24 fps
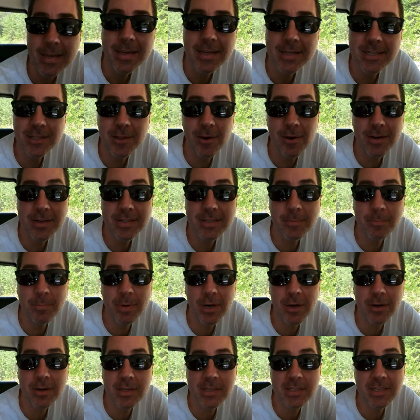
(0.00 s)
As long as the
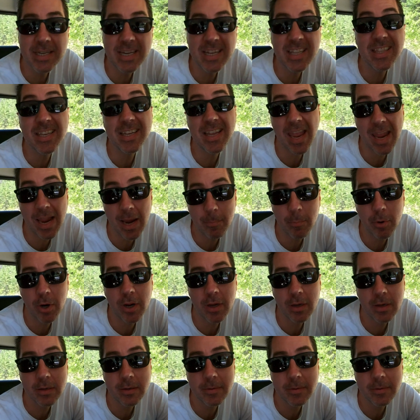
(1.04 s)
bear doesn't eat the camera.